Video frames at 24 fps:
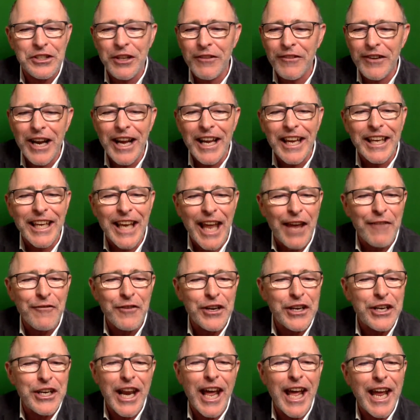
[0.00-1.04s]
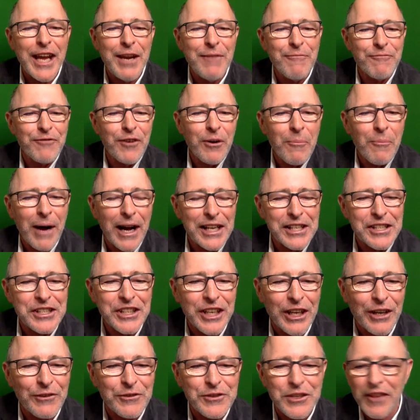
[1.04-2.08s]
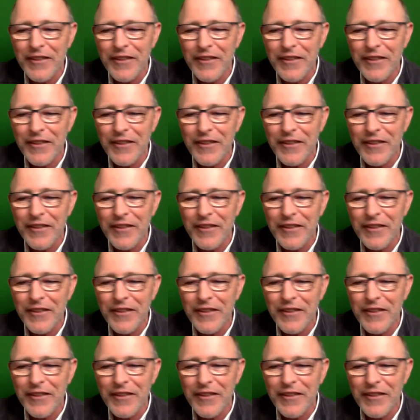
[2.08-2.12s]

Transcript: so that I can have a name for myself,